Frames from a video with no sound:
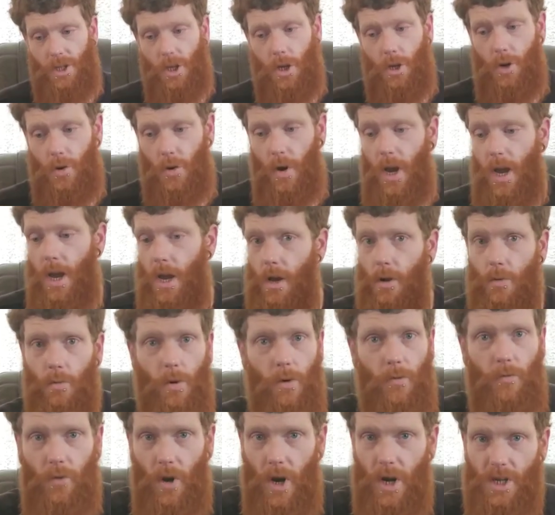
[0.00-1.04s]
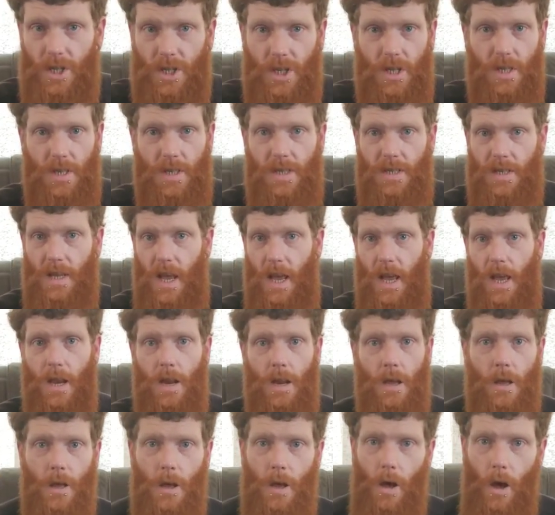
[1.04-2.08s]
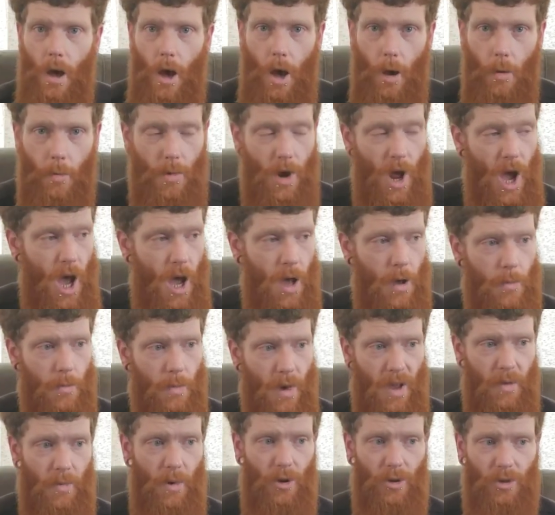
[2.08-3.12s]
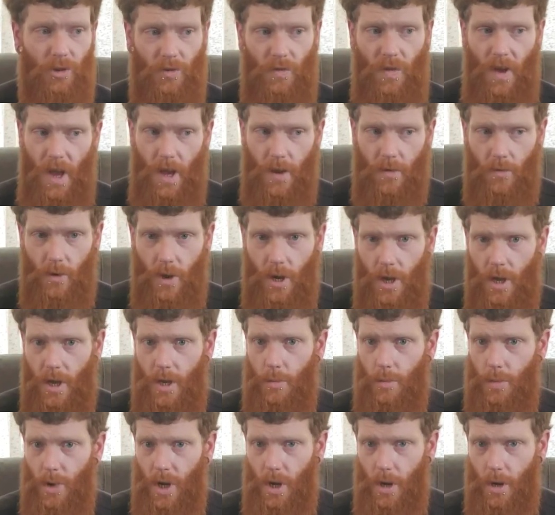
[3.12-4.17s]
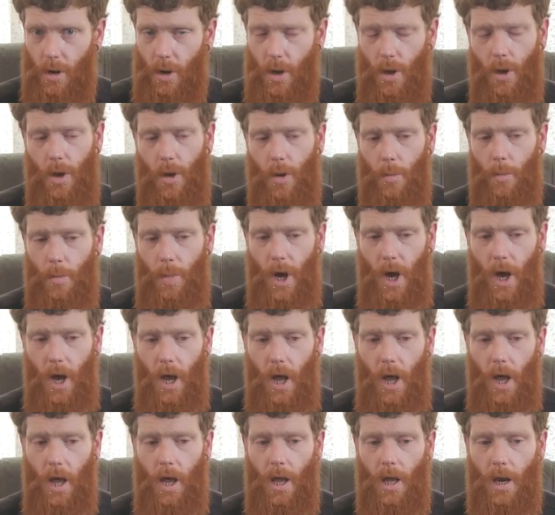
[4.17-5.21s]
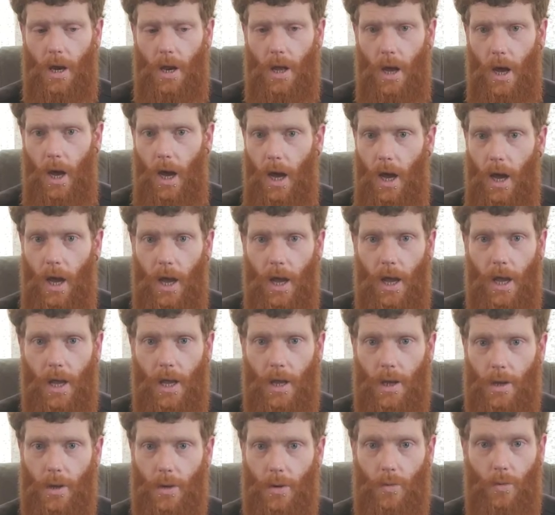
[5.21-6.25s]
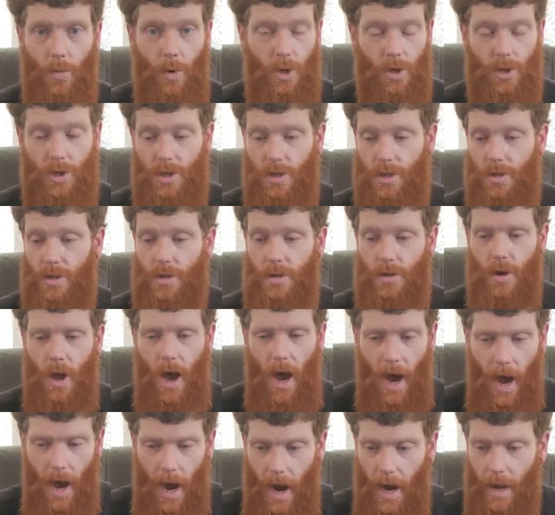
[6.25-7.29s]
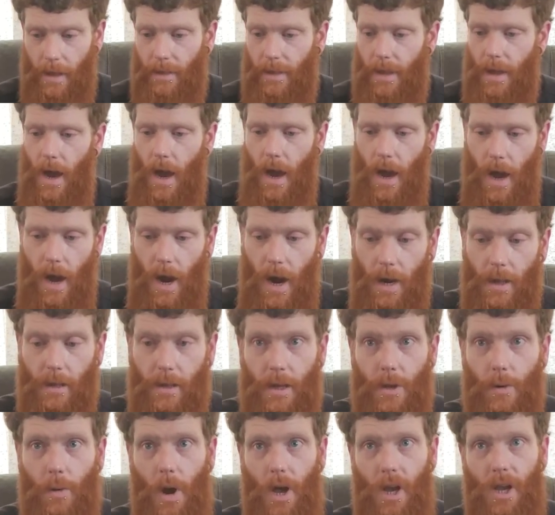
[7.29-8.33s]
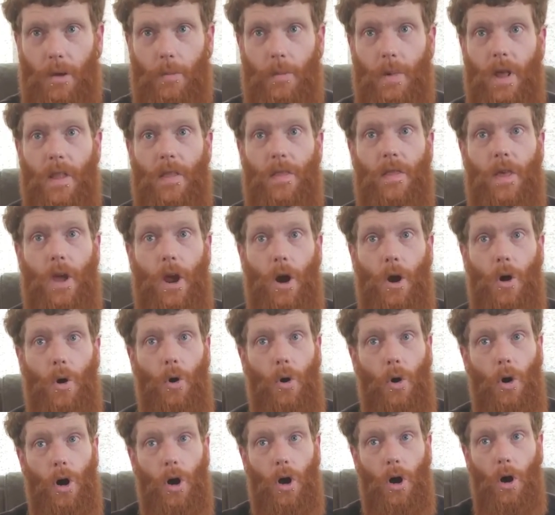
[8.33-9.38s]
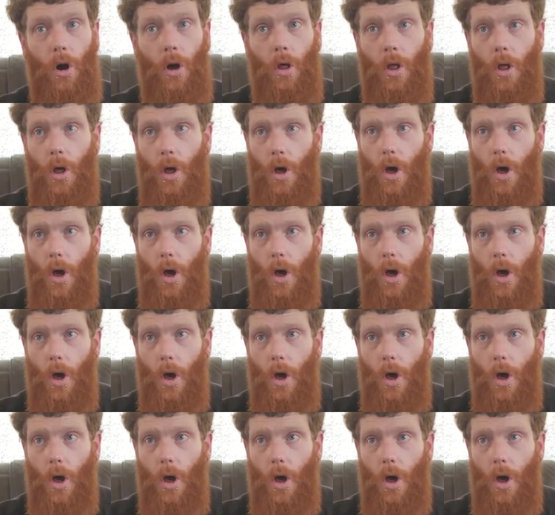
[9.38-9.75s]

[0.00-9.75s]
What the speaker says: a great, refreshing scent. Not my most favorite in beard, but I would highly, highly recommend their oil.